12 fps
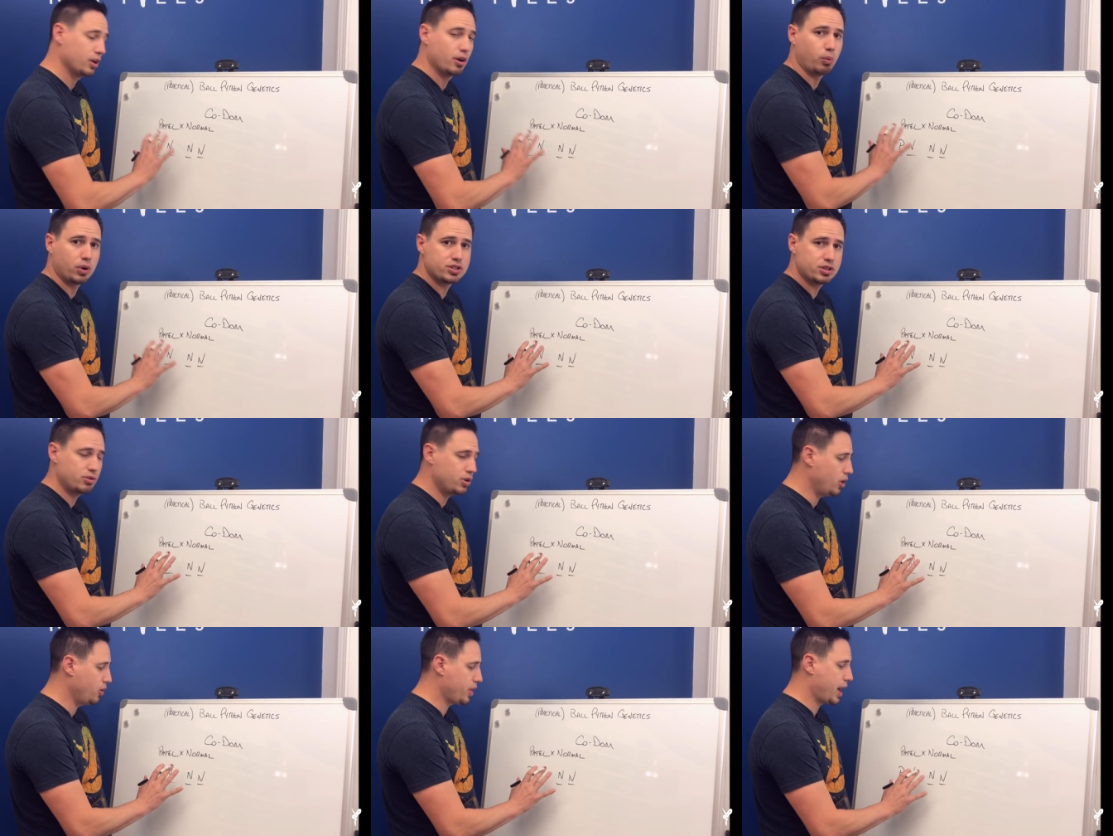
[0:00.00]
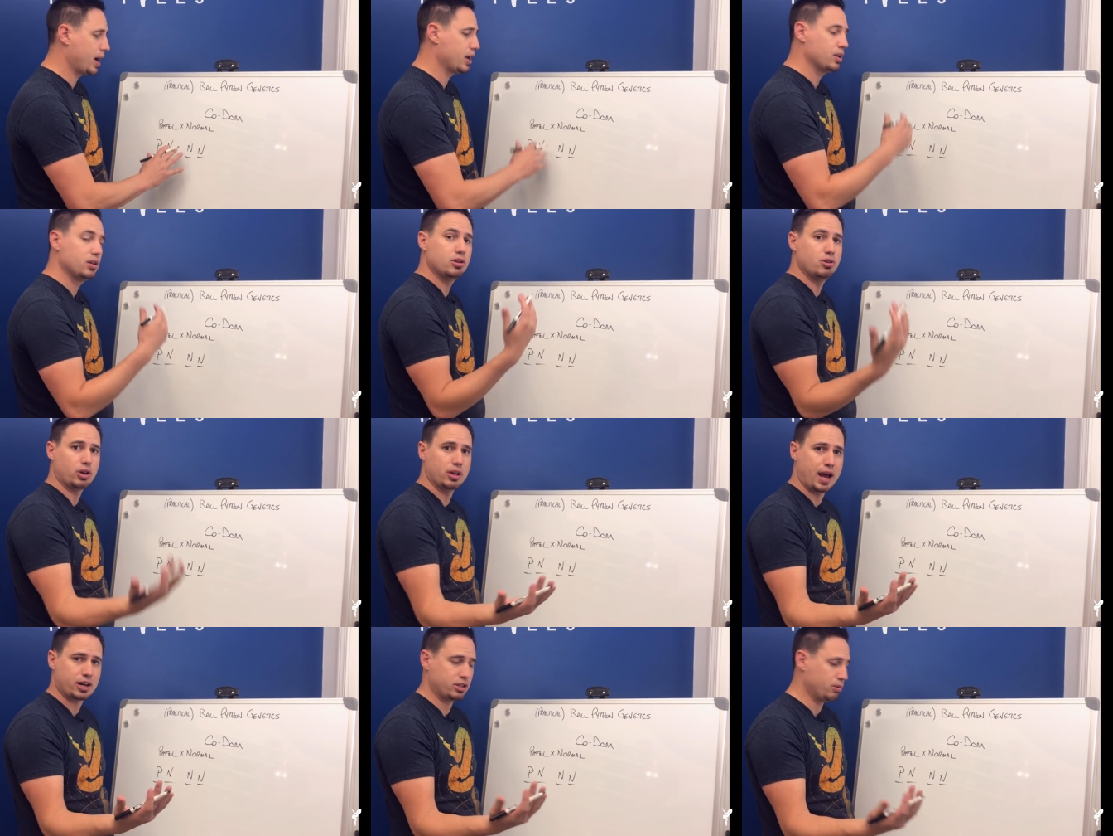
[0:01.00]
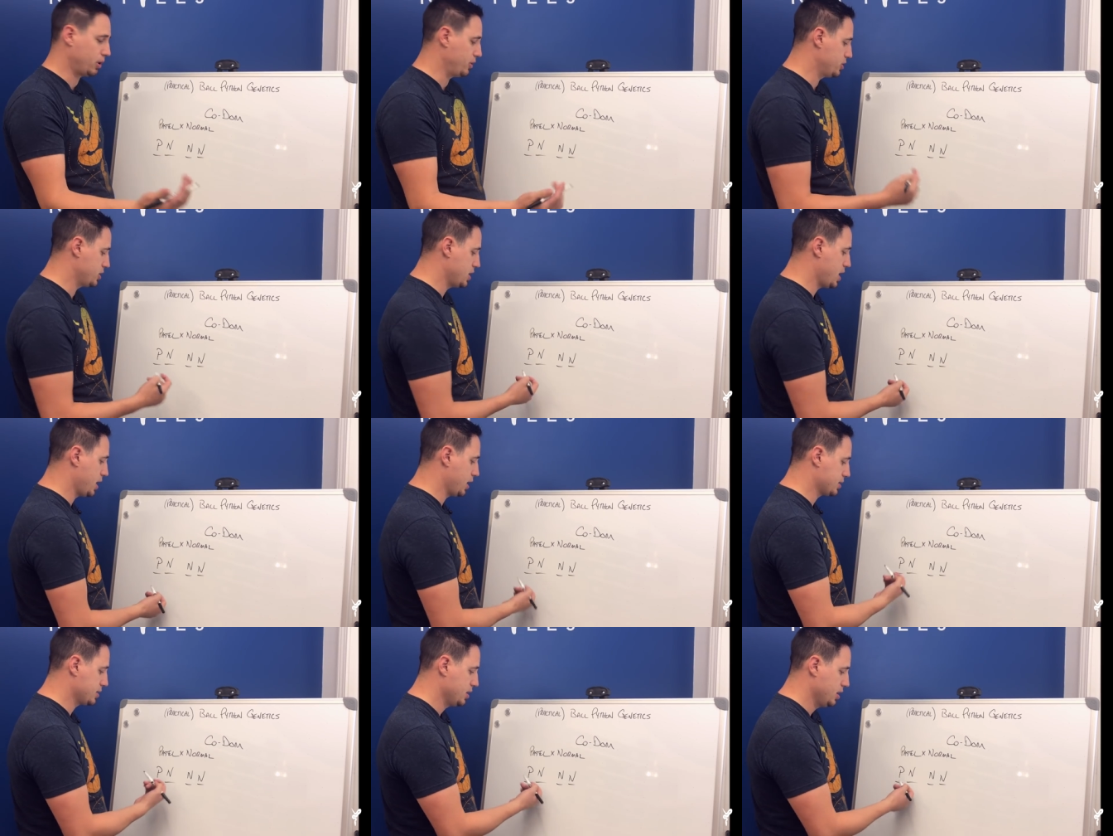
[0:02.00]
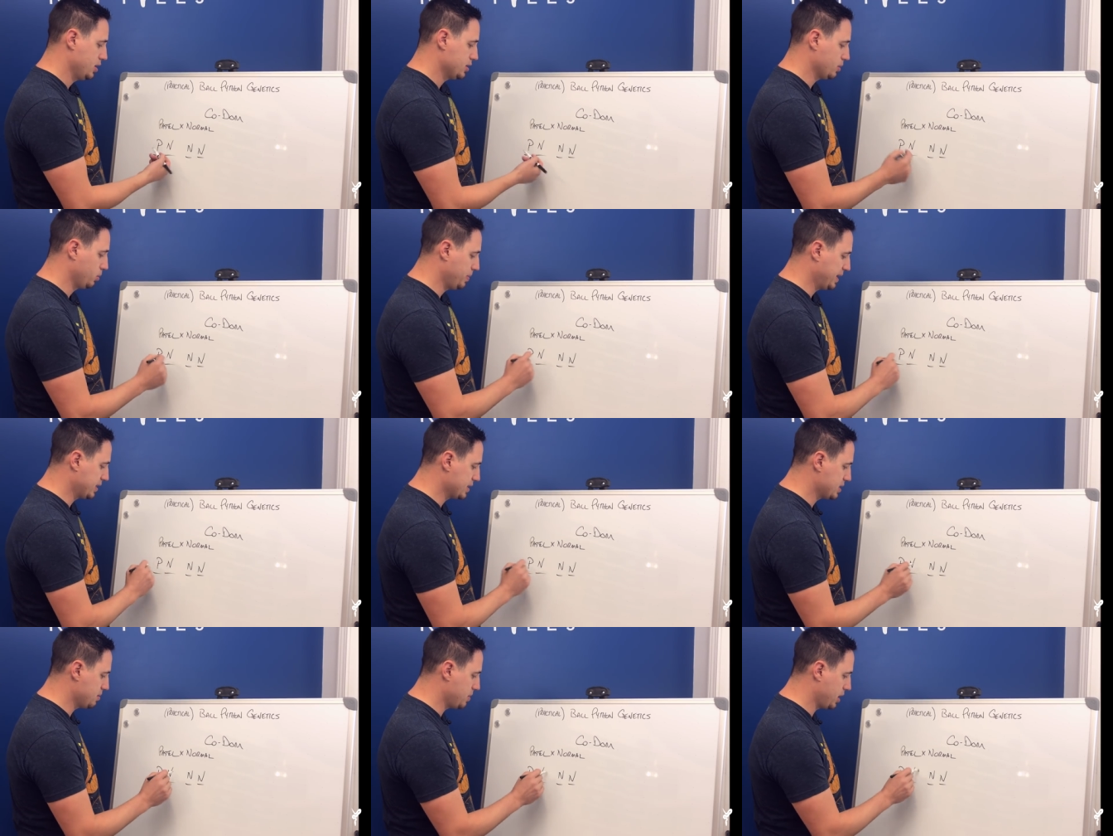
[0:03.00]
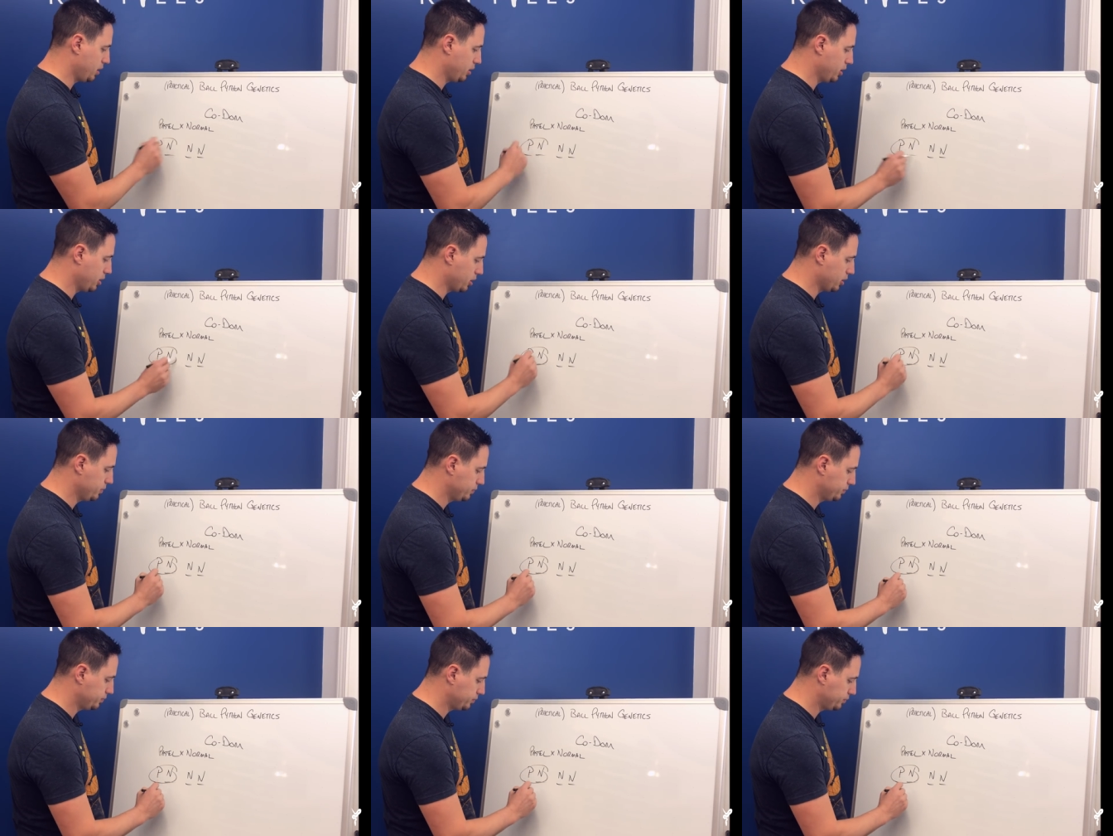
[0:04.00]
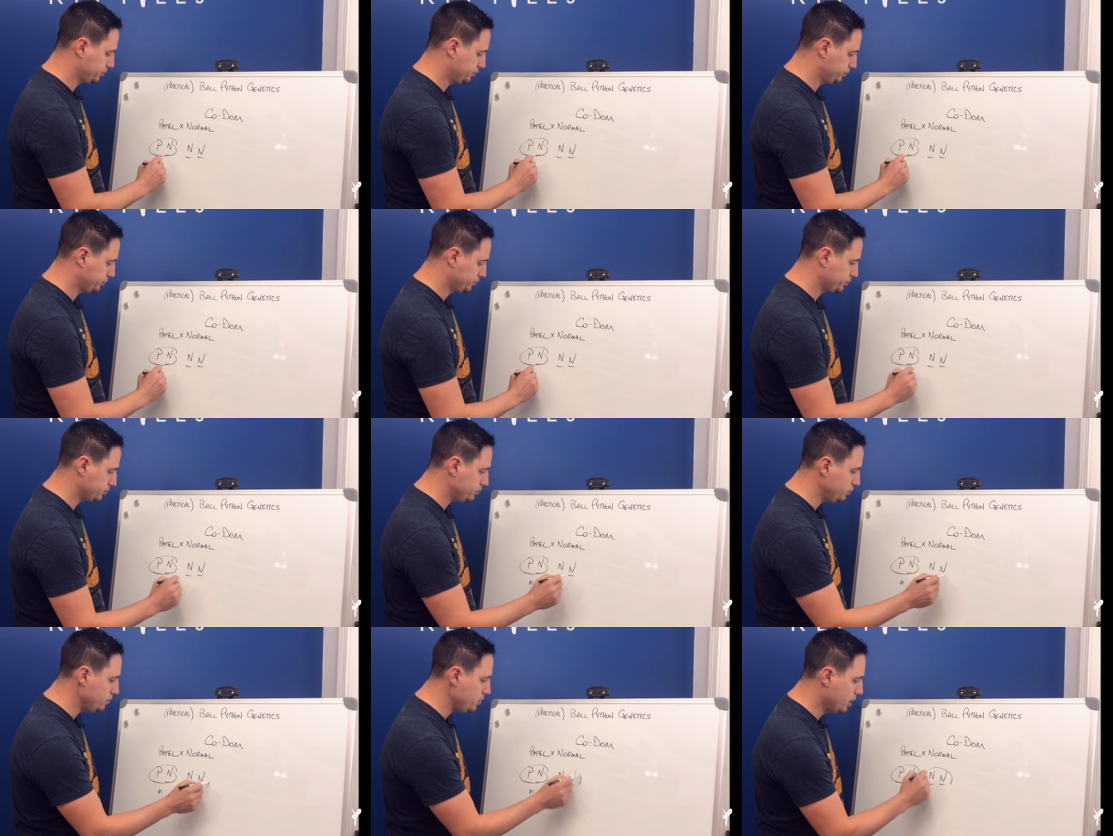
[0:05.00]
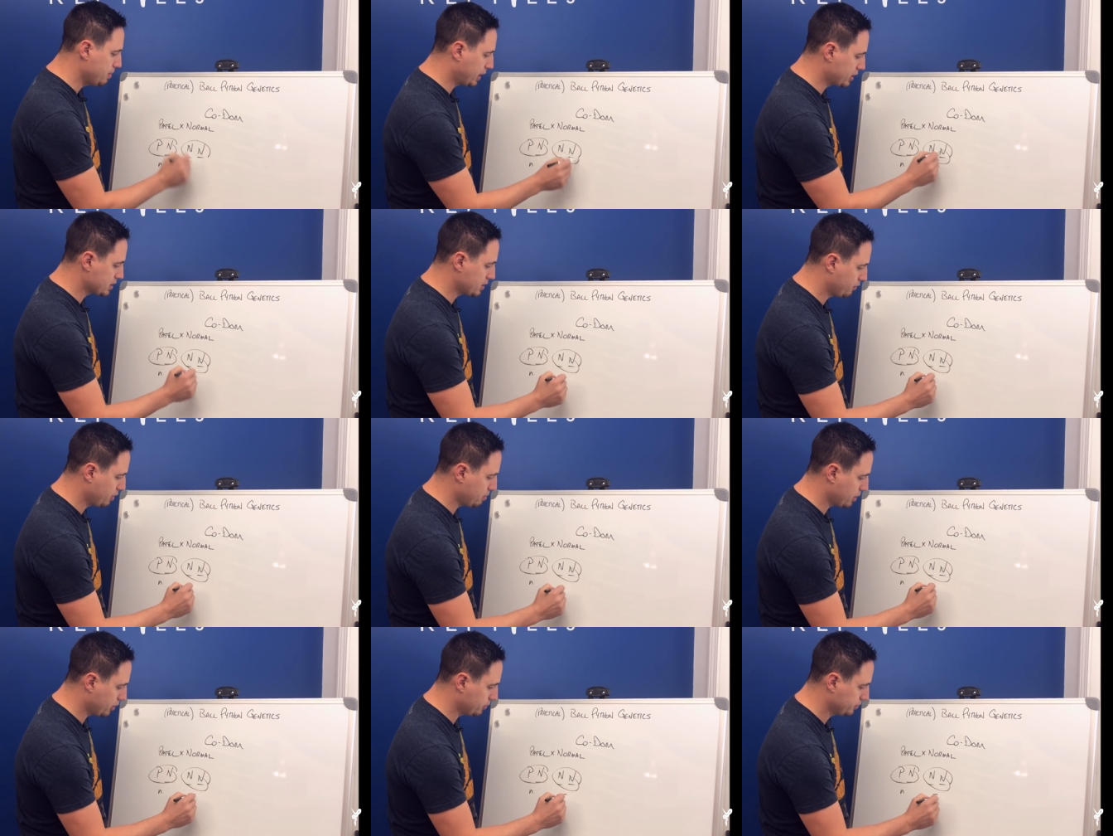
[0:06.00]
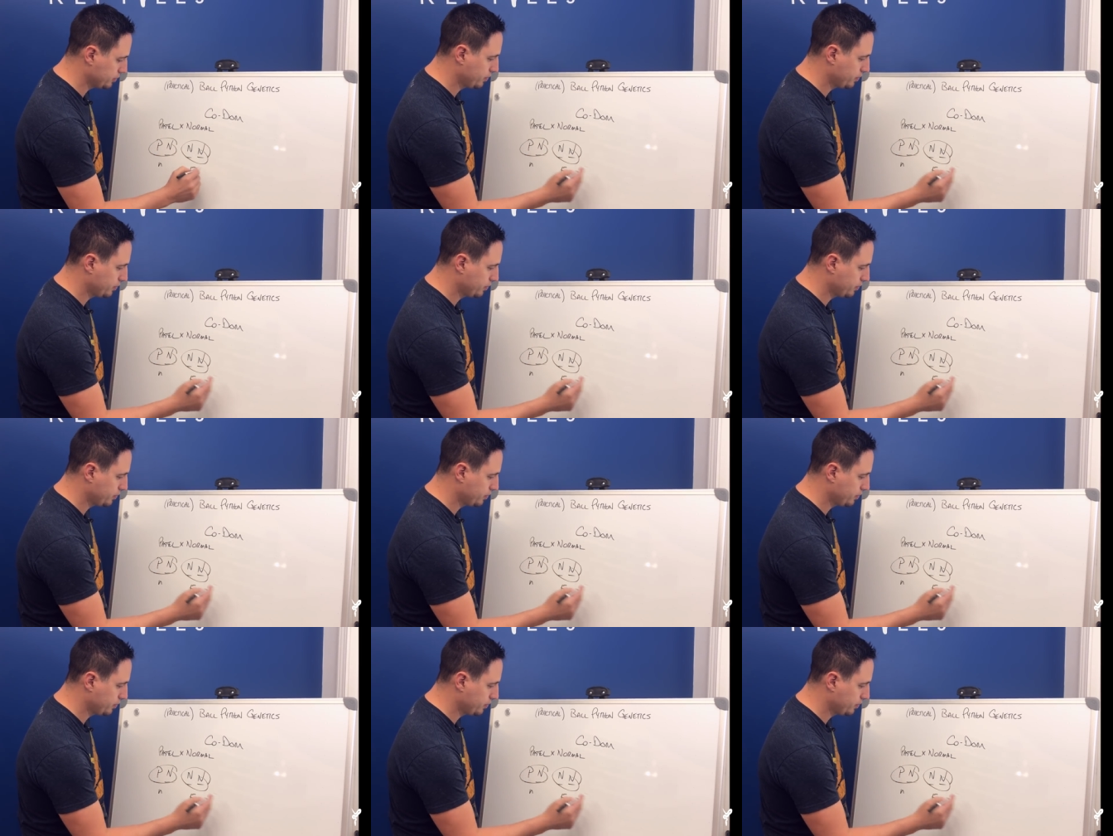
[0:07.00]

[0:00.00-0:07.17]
Once you know that, you can actually run the genetics. So we'll make this the male here, and make this the female.